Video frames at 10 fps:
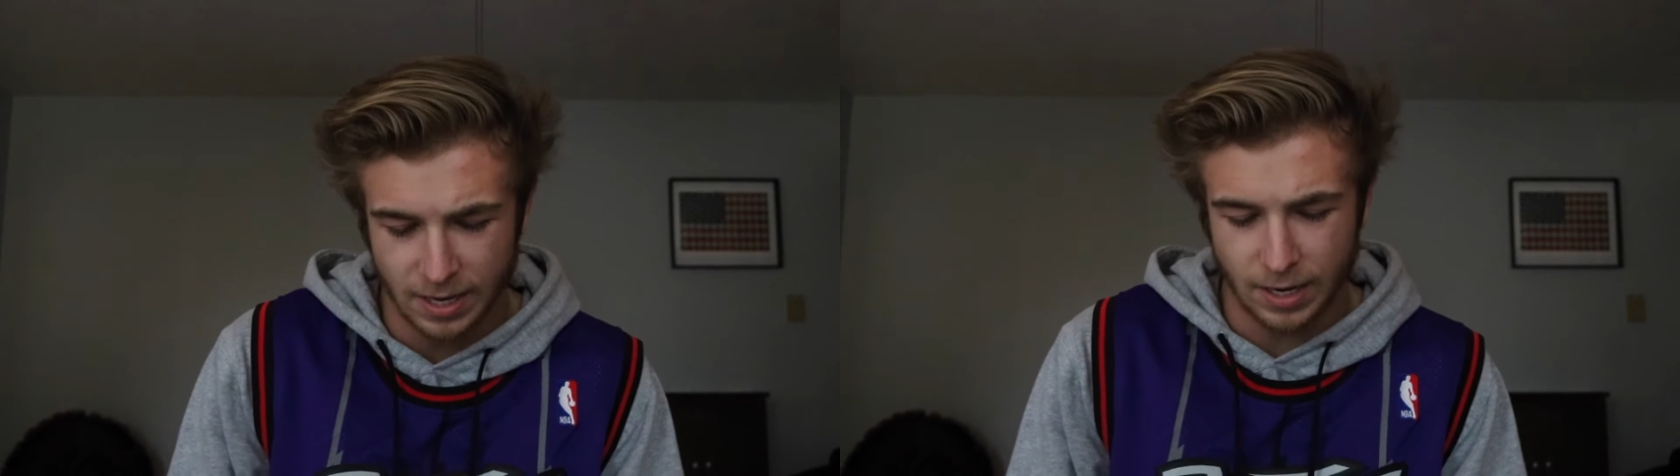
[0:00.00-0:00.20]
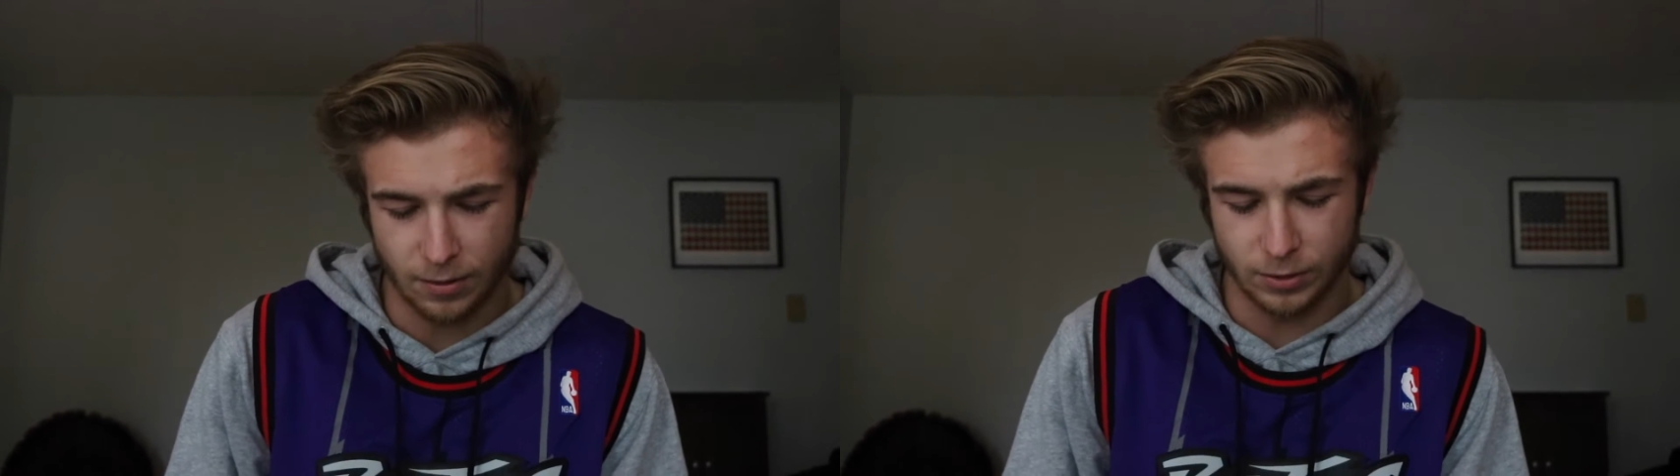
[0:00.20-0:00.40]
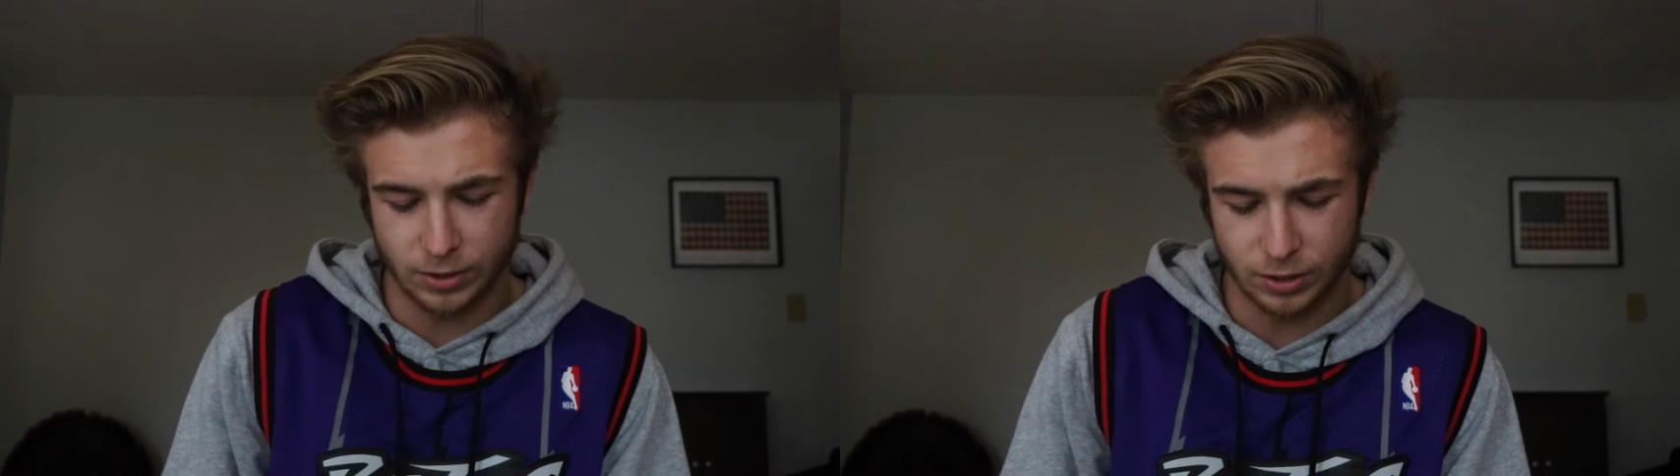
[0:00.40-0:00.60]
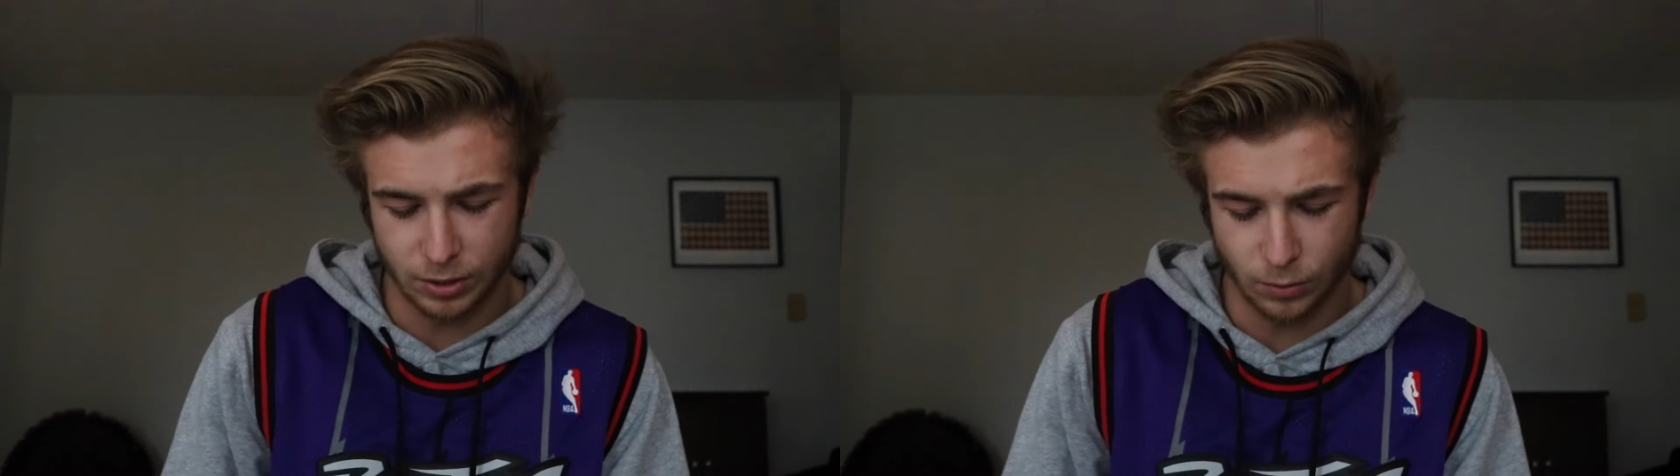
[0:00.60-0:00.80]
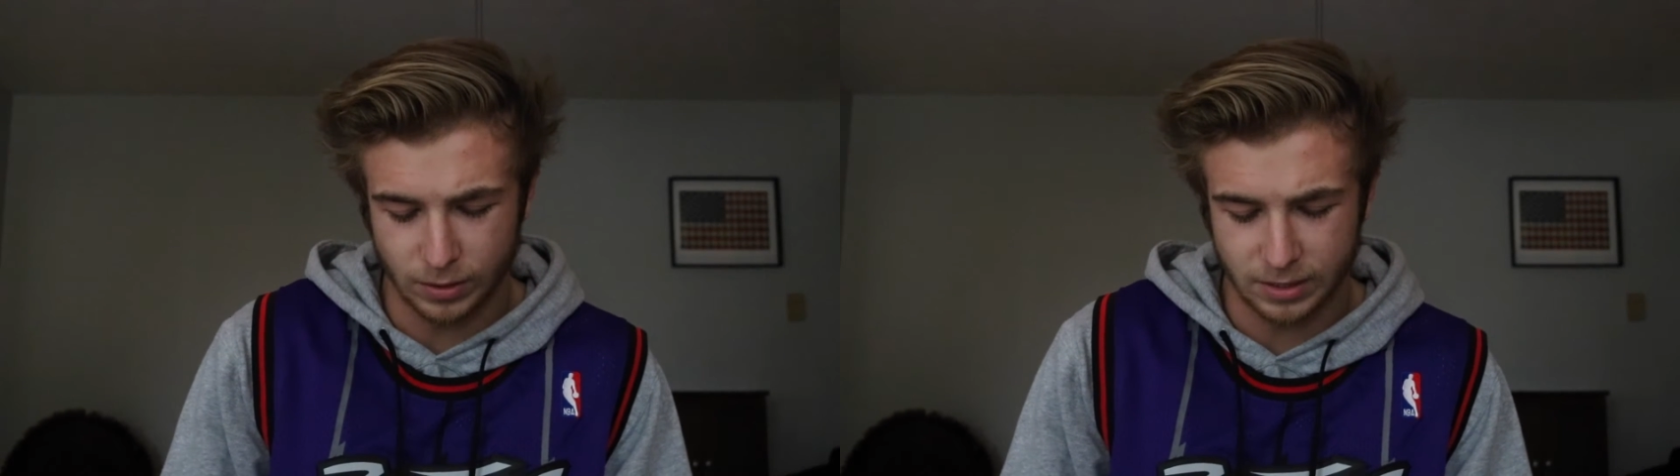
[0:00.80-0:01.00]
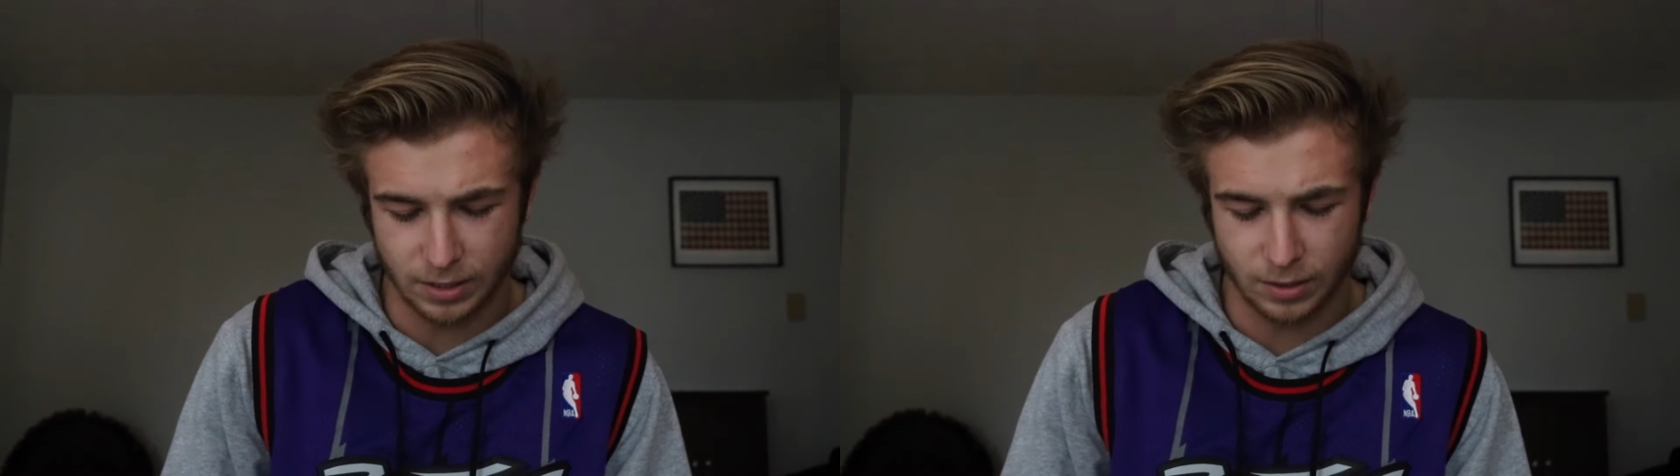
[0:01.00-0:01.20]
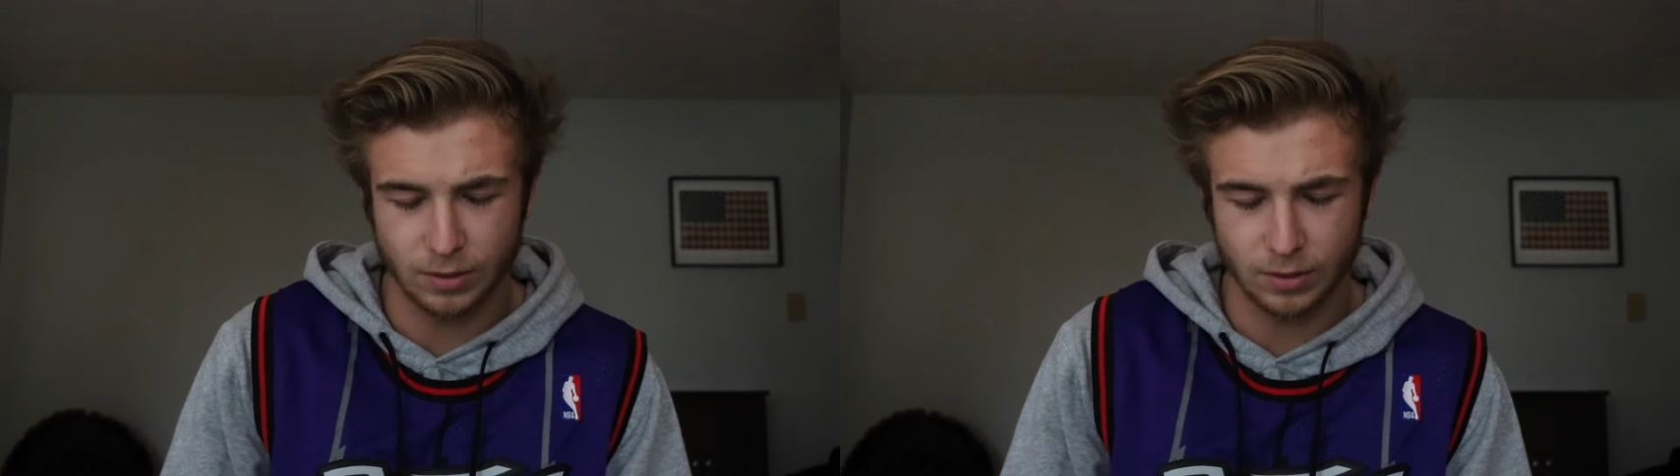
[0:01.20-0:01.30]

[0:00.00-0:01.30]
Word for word: Not really sure what to do.